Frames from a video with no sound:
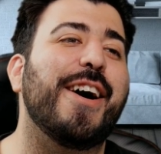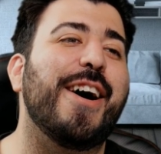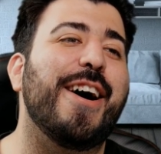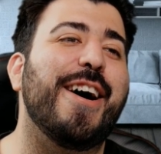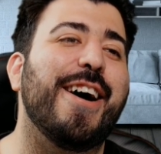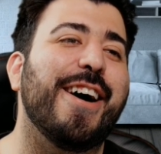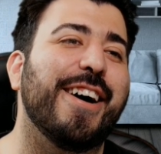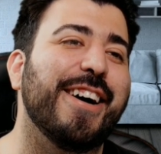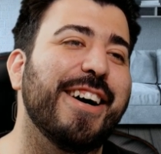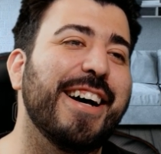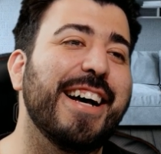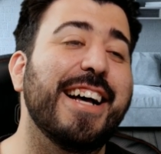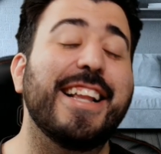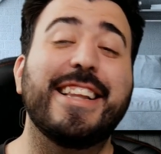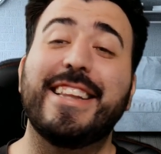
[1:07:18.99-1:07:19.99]
Oh,
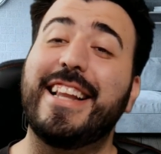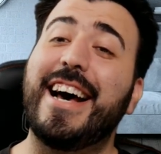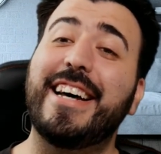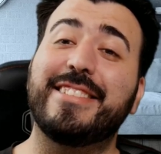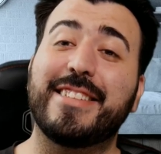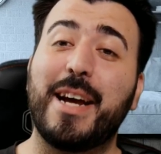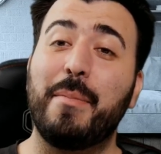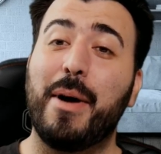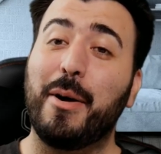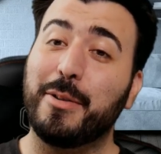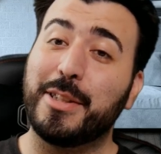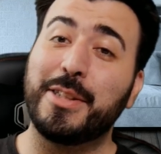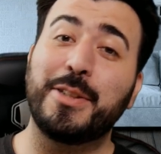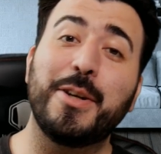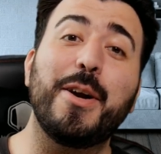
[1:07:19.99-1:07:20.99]
last time I
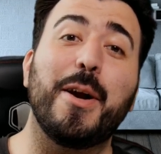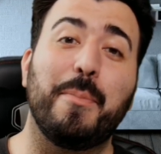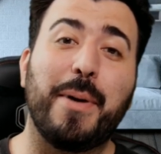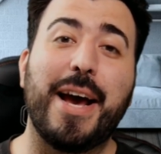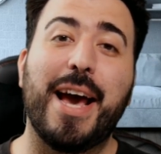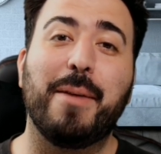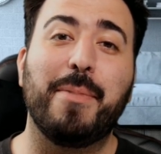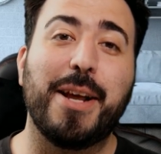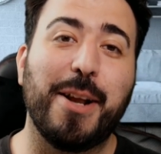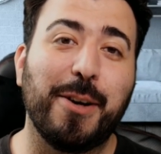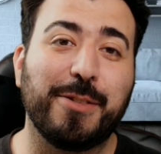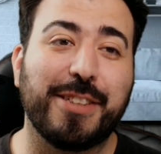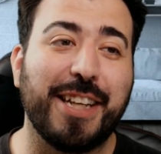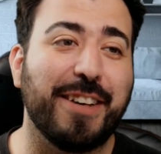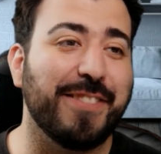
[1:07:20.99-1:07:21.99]
was in Europe, I had my
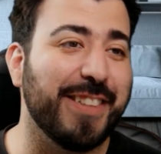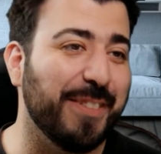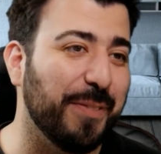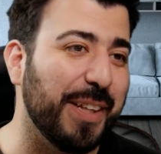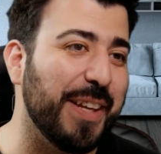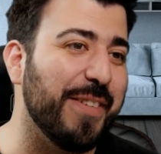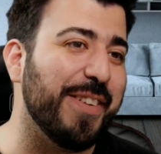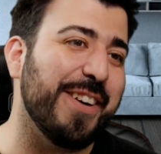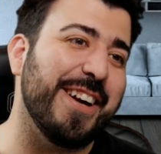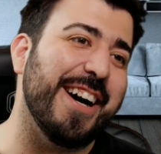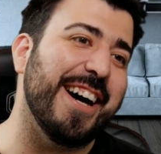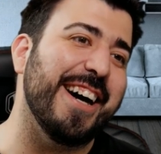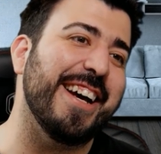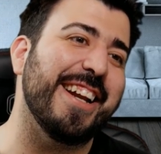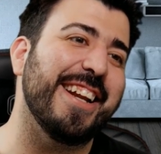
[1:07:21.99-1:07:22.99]
Note 7, believe it or
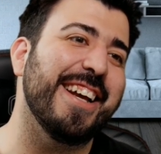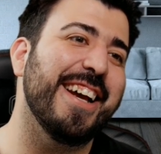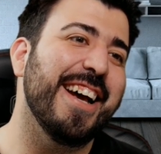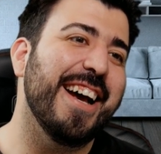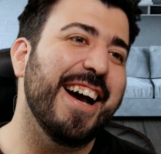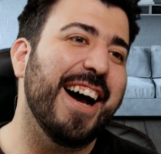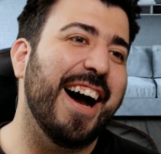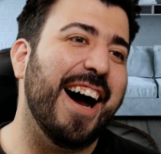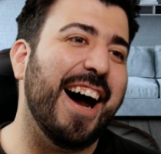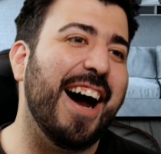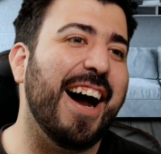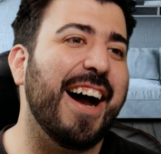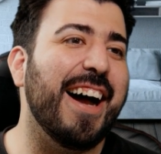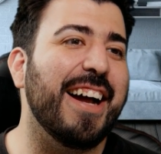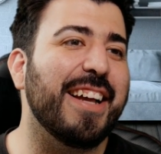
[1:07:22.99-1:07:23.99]
not.
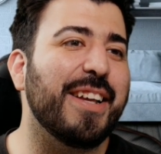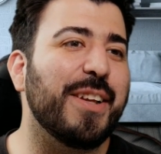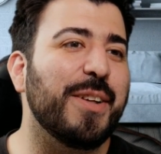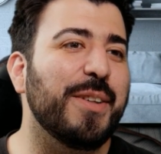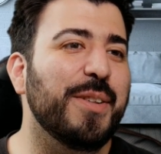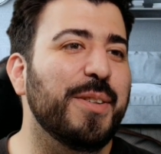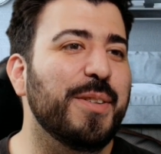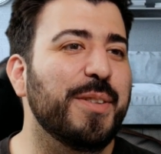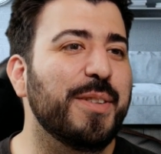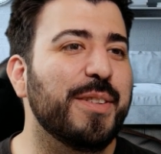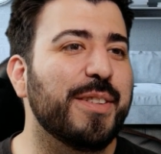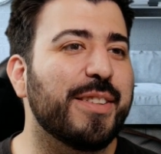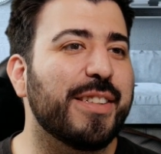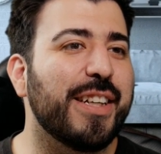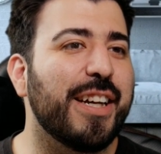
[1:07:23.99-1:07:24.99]
I
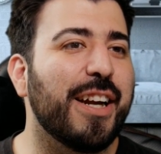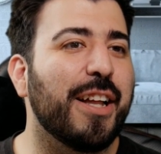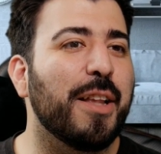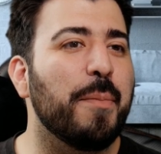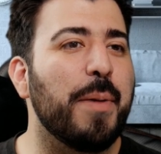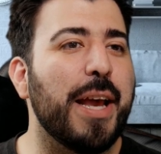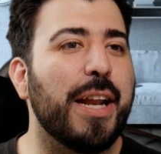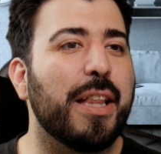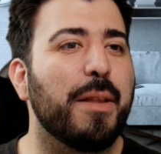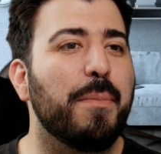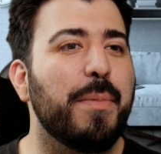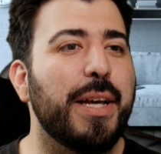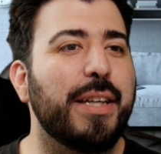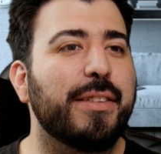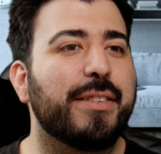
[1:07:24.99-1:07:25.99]
used on the Maid of the
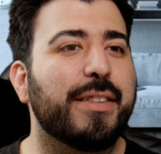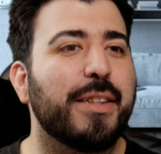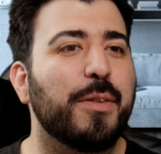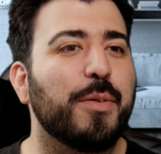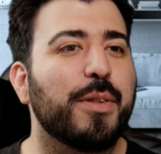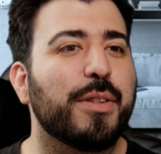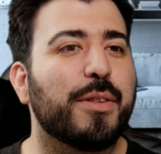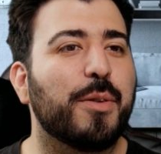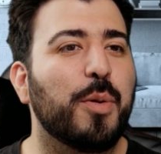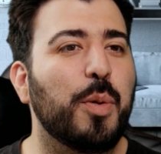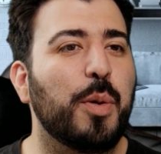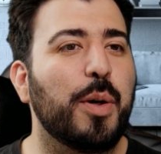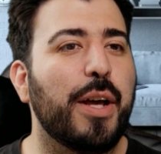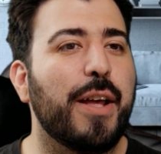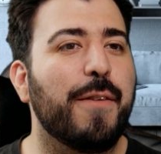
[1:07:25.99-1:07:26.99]
Mist. It was
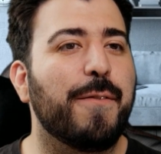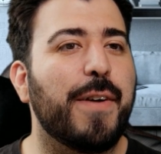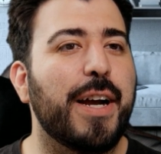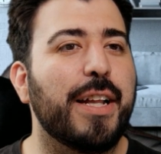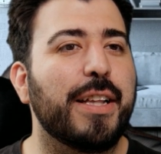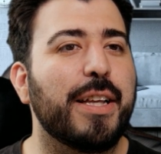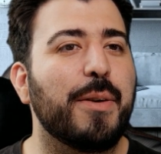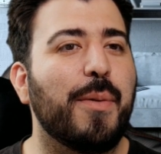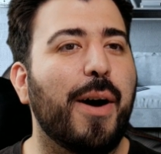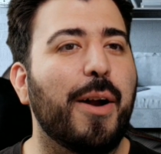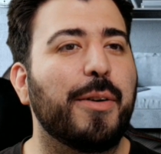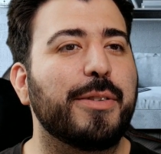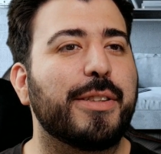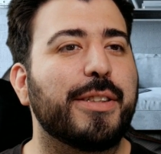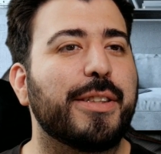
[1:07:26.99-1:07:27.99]
cool. And finally,
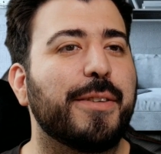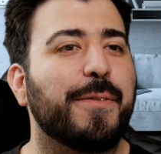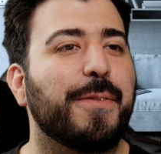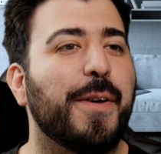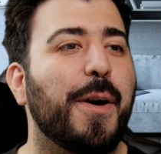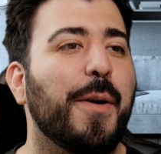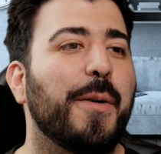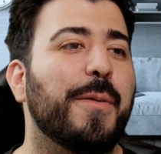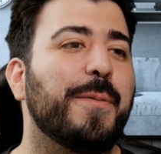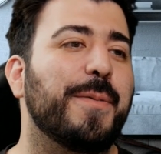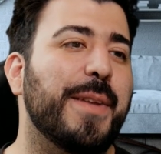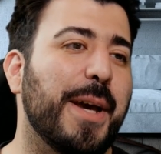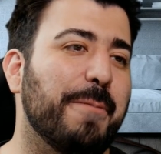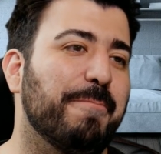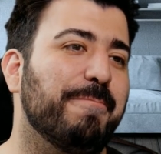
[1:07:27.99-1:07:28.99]
water resistant phone.
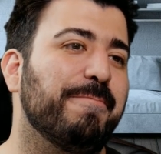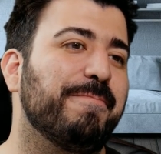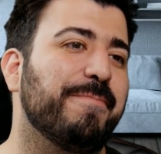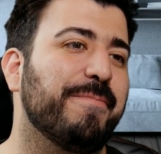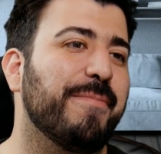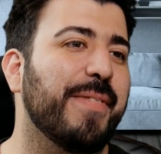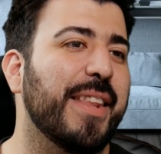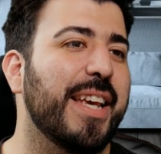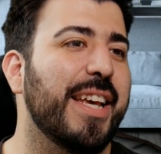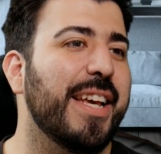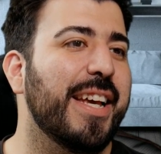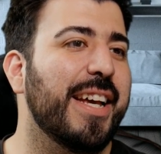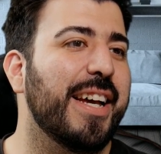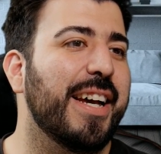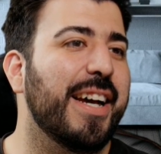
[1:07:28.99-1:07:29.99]
Yep.
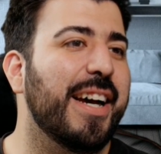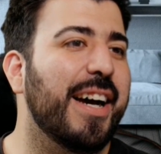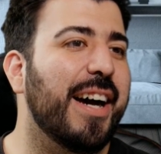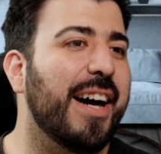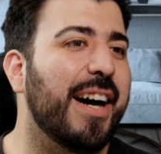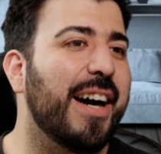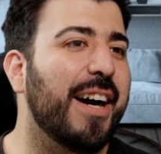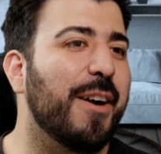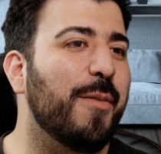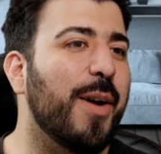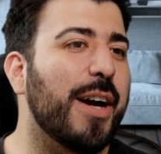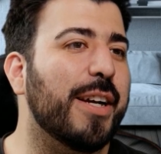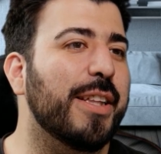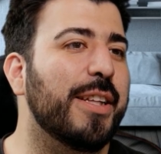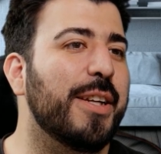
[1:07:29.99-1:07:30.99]
Uh,
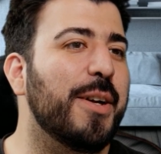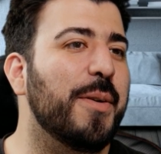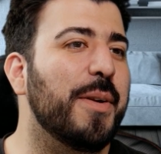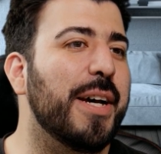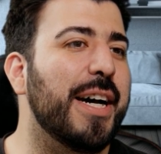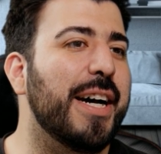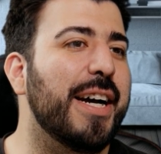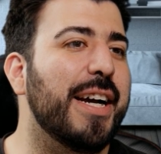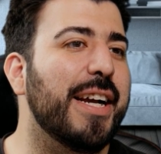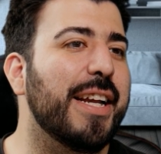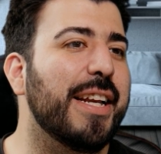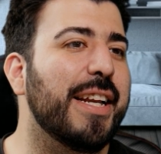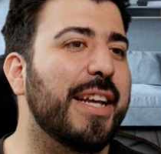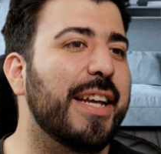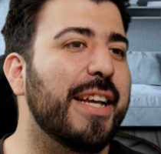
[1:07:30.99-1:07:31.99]
rocking the Note
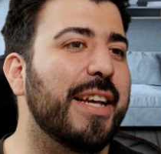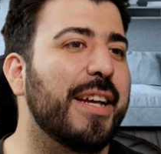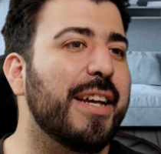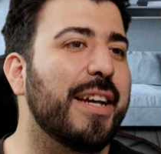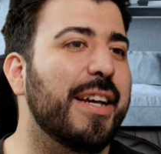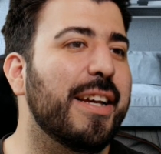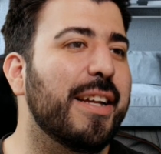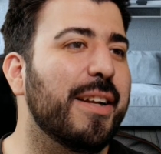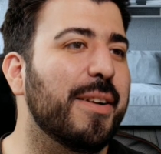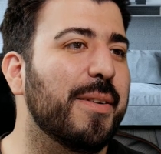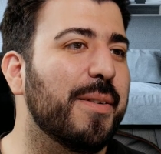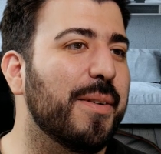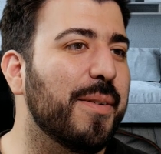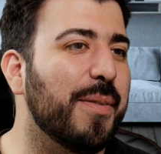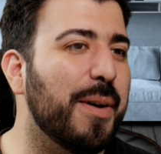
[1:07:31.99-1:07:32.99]
9 in
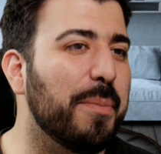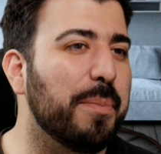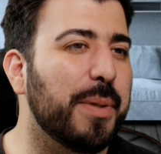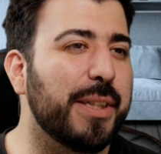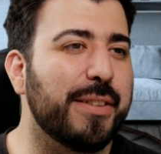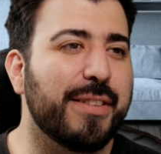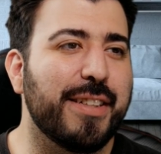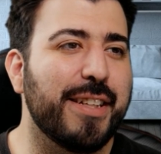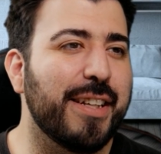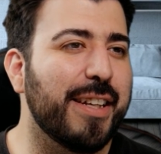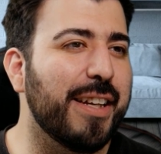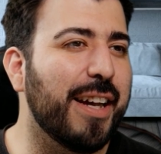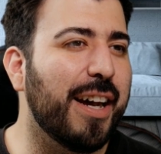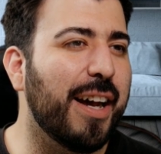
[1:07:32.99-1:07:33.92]
what BZ?